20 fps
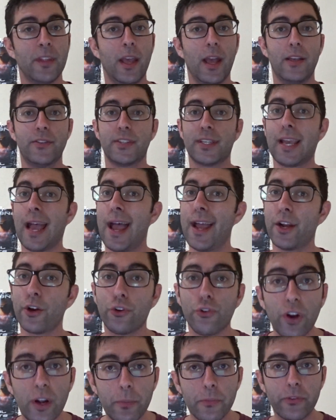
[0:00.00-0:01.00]
Hezekiah
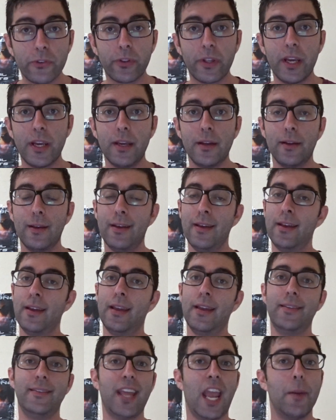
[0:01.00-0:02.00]
Grimsley,
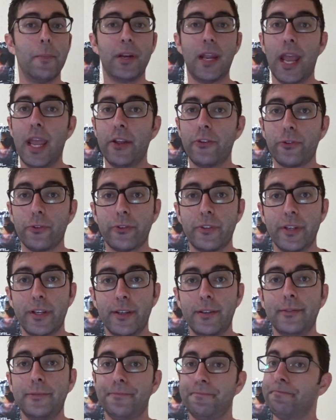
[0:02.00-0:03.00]
and Damon
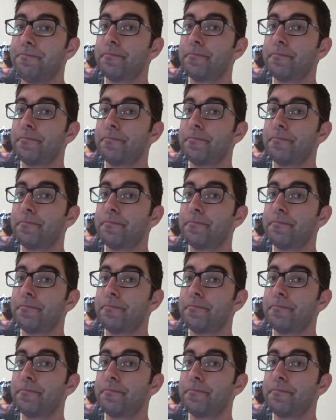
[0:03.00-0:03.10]
Hazelton.